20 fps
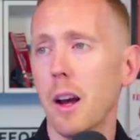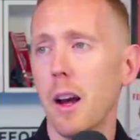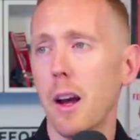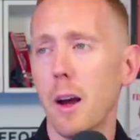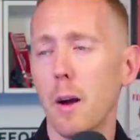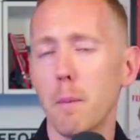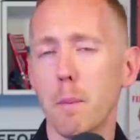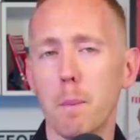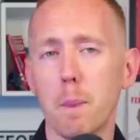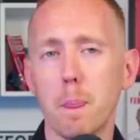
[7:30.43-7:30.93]

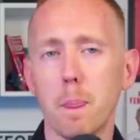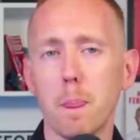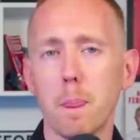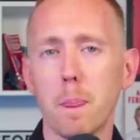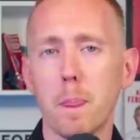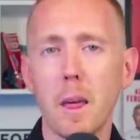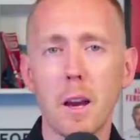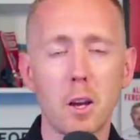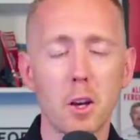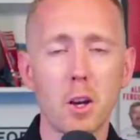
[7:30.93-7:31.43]
Um,
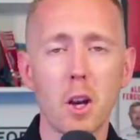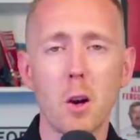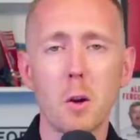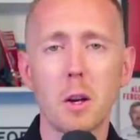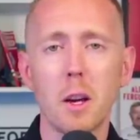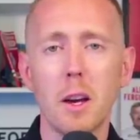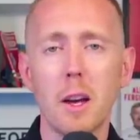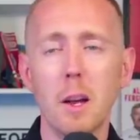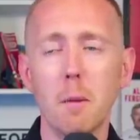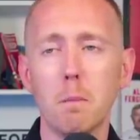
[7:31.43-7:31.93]
they're going to go
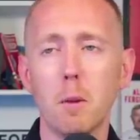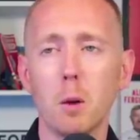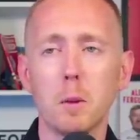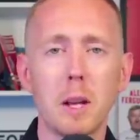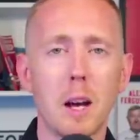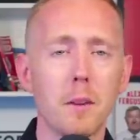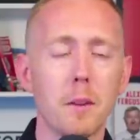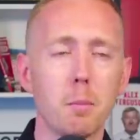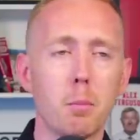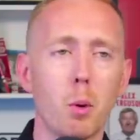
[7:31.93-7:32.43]
and get him. No
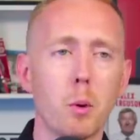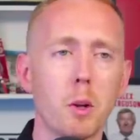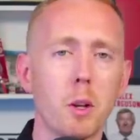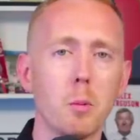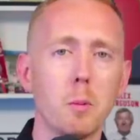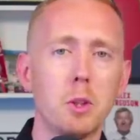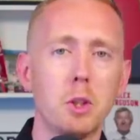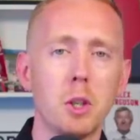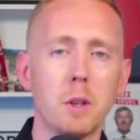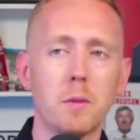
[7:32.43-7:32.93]
doubt they're probably
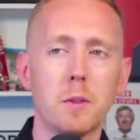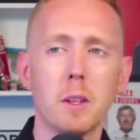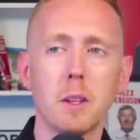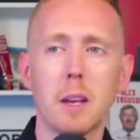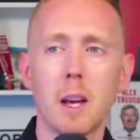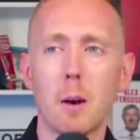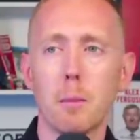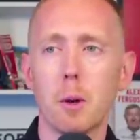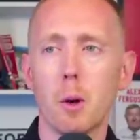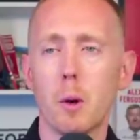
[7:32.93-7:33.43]
going to be
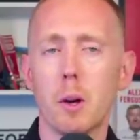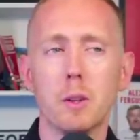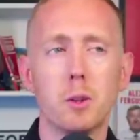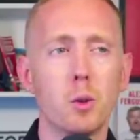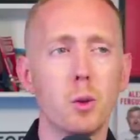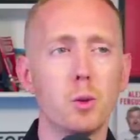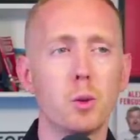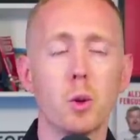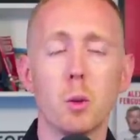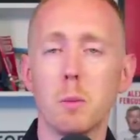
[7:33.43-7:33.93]
shifting Gabriel
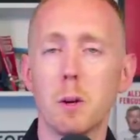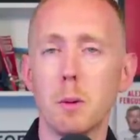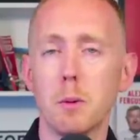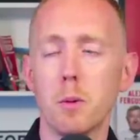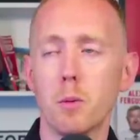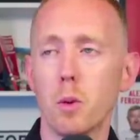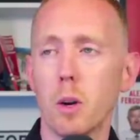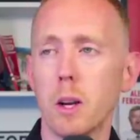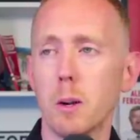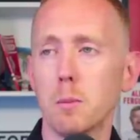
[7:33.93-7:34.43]
Jesus or
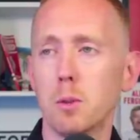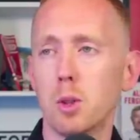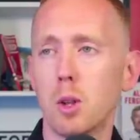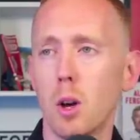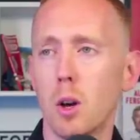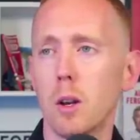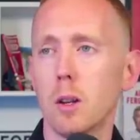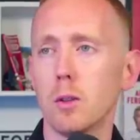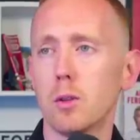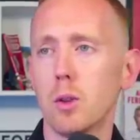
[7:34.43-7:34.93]
maybe Raheem
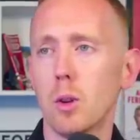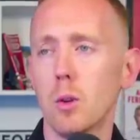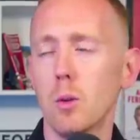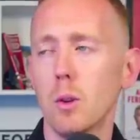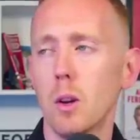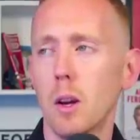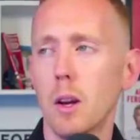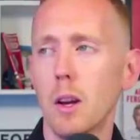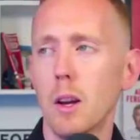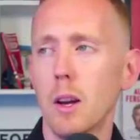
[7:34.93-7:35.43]
Sterling too.